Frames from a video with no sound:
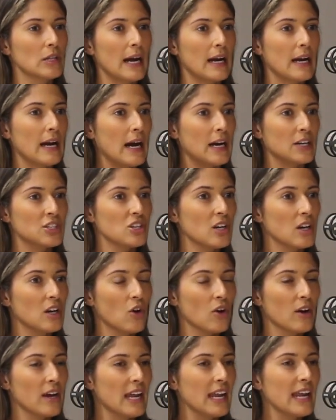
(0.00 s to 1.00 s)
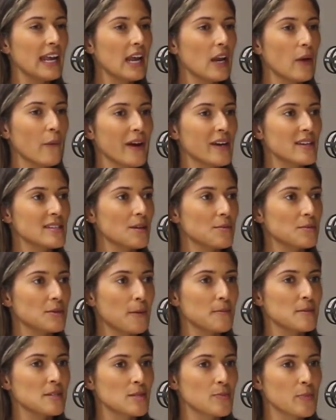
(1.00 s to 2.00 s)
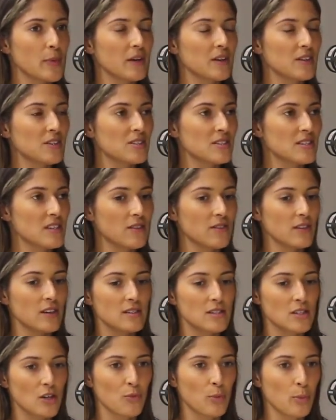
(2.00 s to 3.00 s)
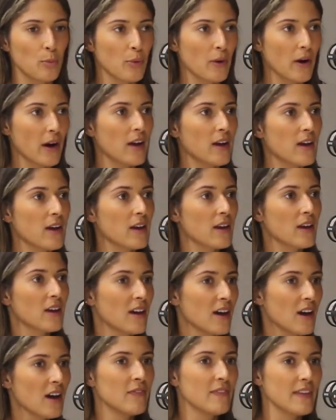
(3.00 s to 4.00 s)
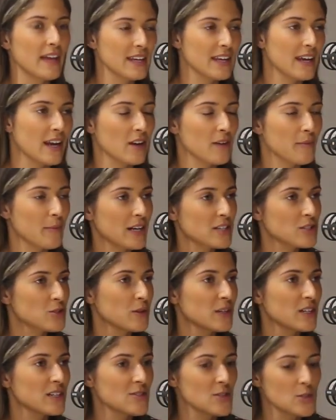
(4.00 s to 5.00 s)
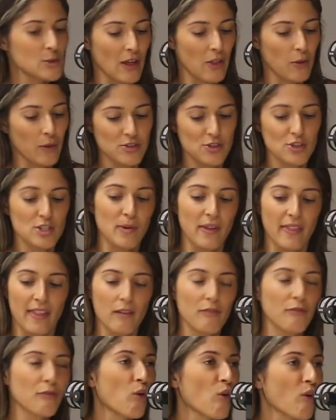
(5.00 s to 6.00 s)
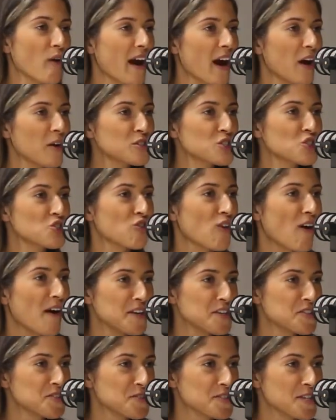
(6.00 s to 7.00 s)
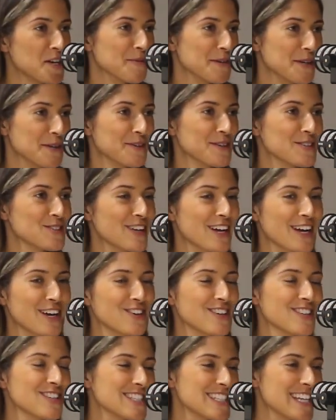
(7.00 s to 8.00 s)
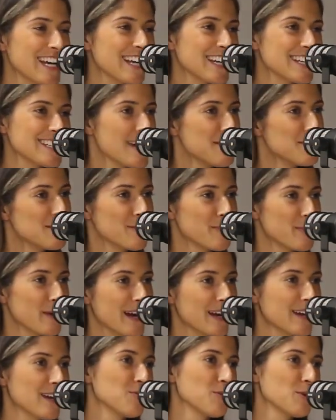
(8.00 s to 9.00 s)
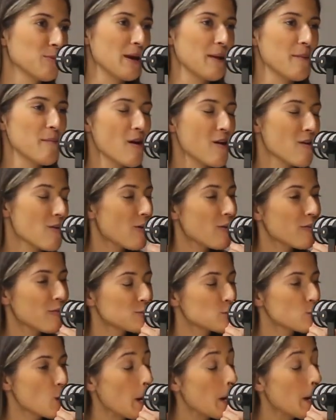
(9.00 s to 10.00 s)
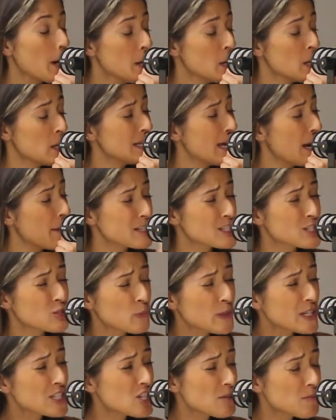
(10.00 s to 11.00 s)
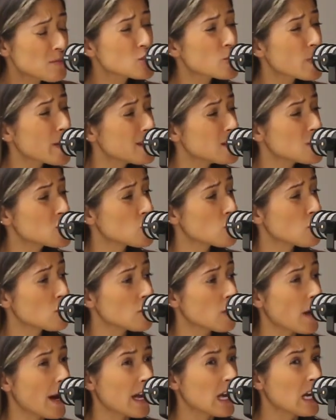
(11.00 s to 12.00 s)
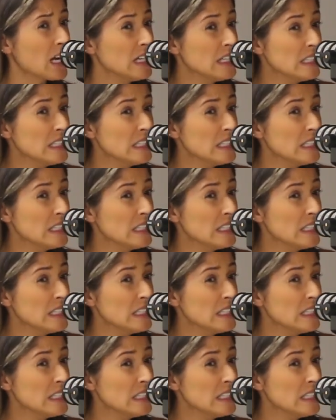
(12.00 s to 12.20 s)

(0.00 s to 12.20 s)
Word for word: like actually not getting anywhere, sometimes it's better just giving yourself a break and then getting back to it, because otherwise you spend that 4 hours trying to do something, whereas you're like, could have just taken a 10-minute break and I'd have been better off. So yeah, but switching between the two, like,